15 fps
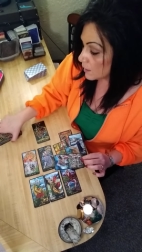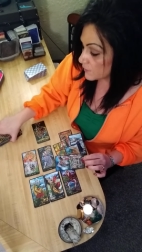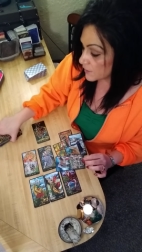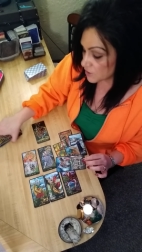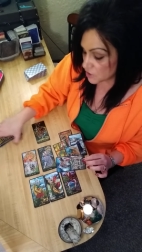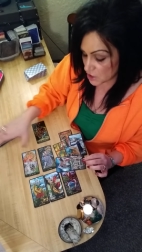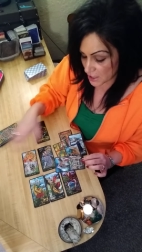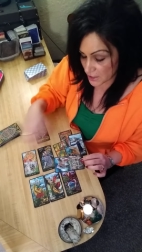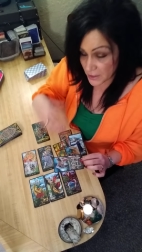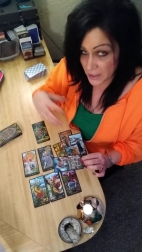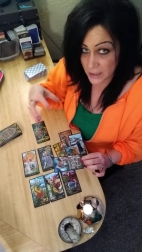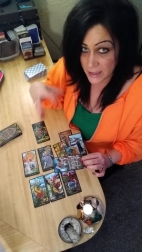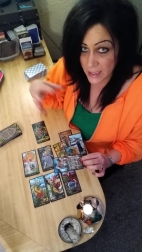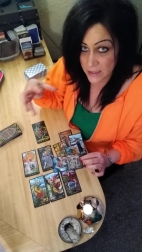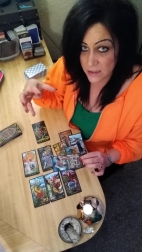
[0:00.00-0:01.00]
the
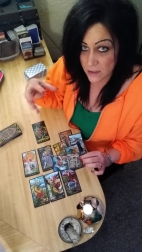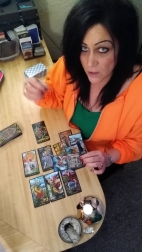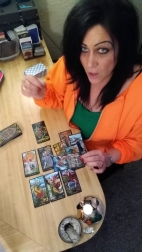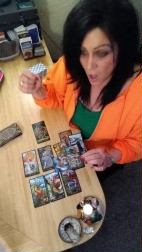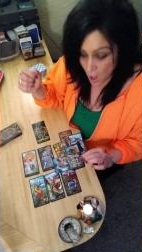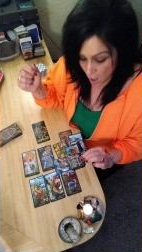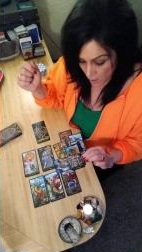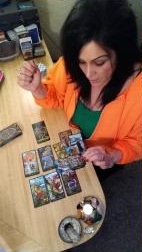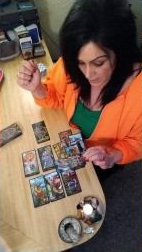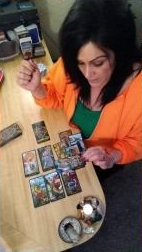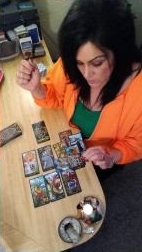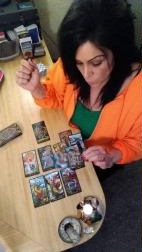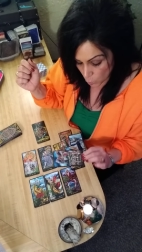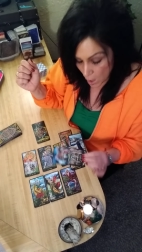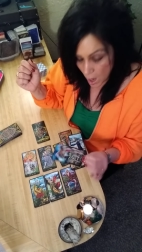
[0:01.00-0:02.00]
chariot, that's law
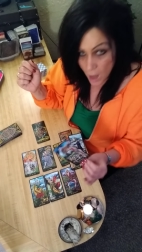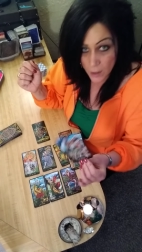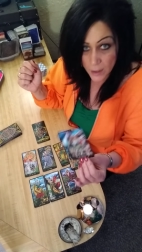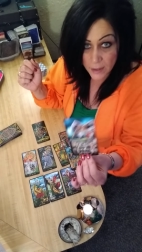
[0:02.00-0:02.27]
as well.